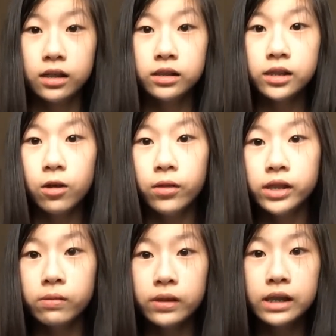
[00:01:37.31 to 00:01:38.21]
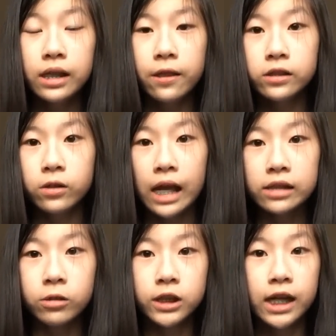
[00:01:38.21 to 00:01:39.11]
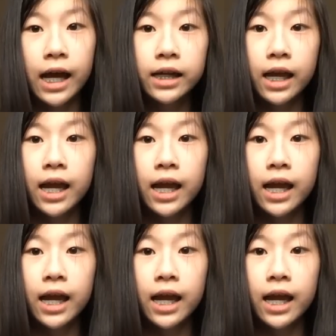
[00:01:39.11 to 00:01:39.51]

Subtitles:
So this was the This or That squishy tag,